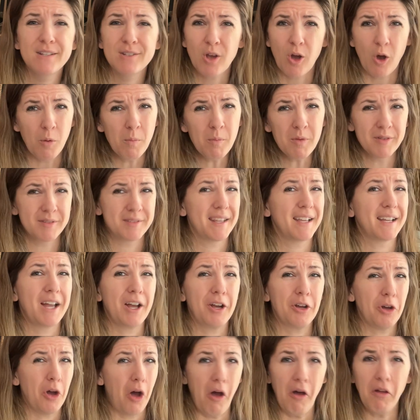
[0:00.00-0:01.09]
almost like a
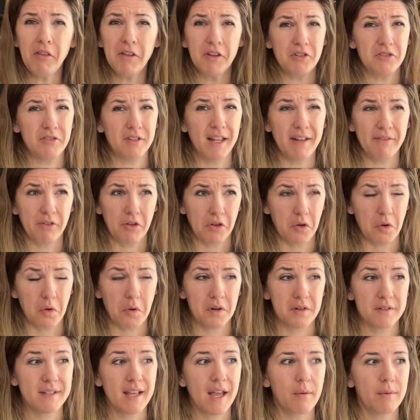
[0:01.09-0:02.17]
college level
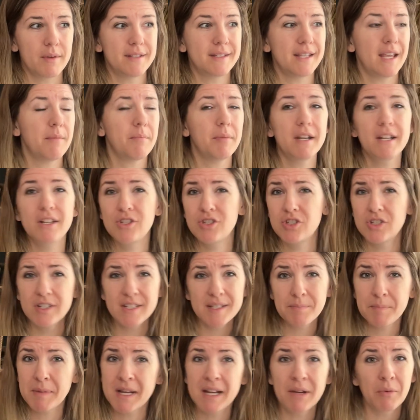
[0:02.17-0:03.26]
course, I would say, but it's
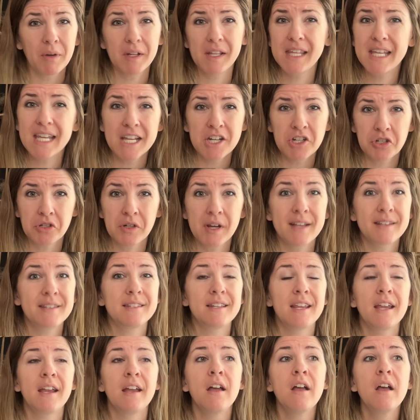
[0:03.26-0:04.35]
just been really
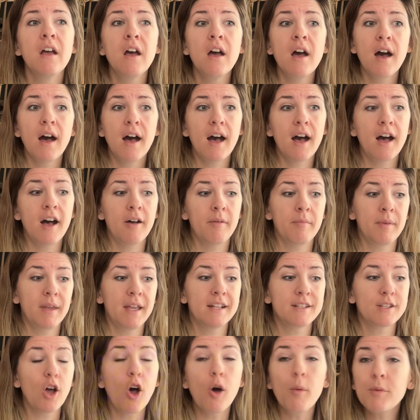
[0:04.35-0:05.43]
interesting.
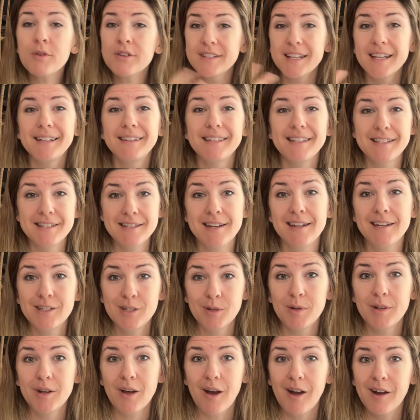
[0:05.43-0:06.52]
It's almost like listening
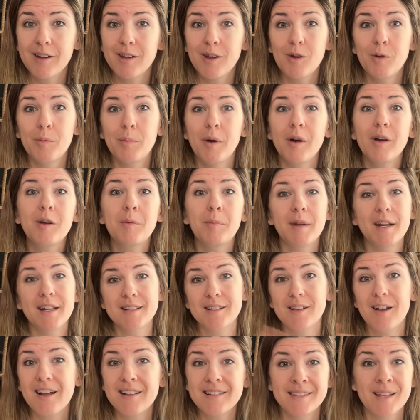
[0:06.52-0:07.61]
to an audiobook, but
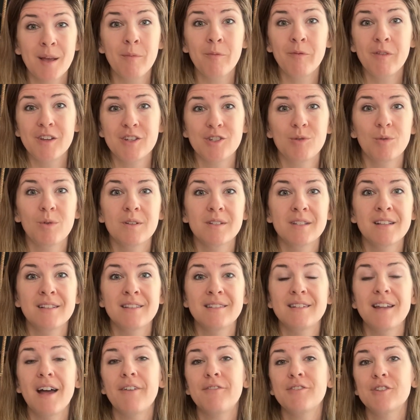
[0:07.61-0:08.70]
it's got some visuals and
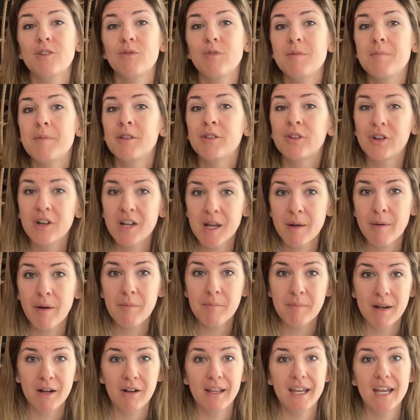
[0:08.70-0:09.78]
stuff. So we've been learning
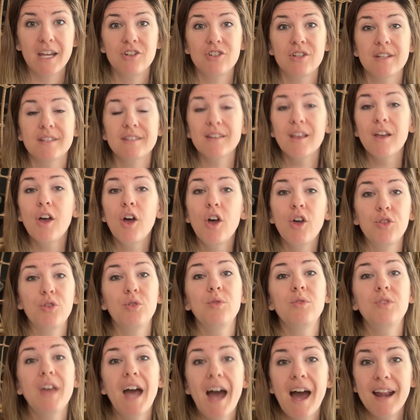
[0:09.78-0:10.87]
about Middle Ages
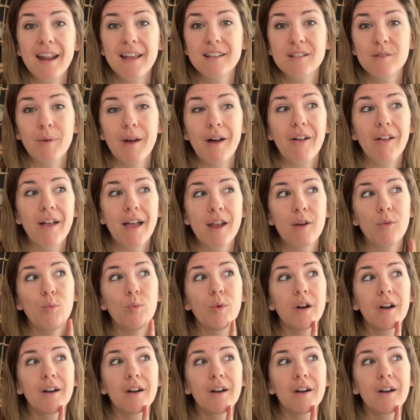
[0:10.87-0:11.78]
through that as well. And